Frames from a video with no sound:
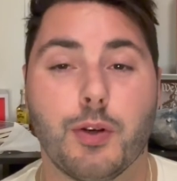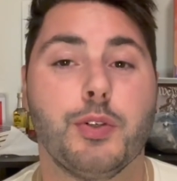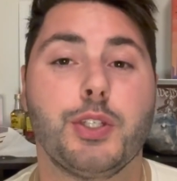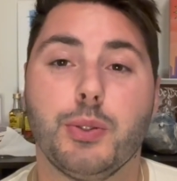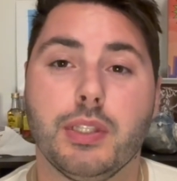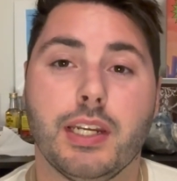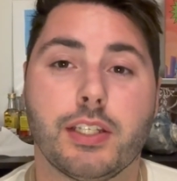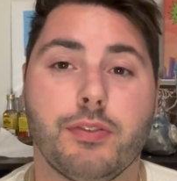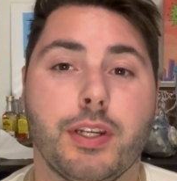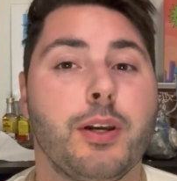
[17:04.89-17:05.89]
We'll see you in the next
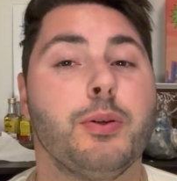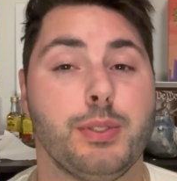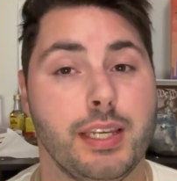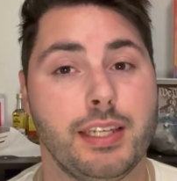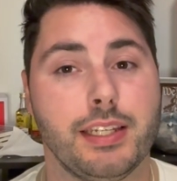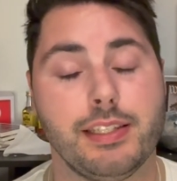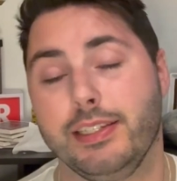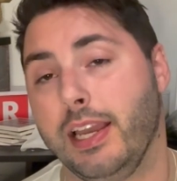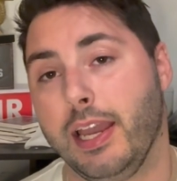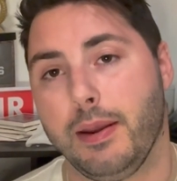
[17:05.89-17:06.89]
video. Take it
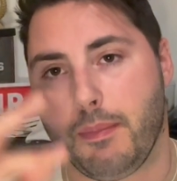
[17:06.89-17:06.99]
easy and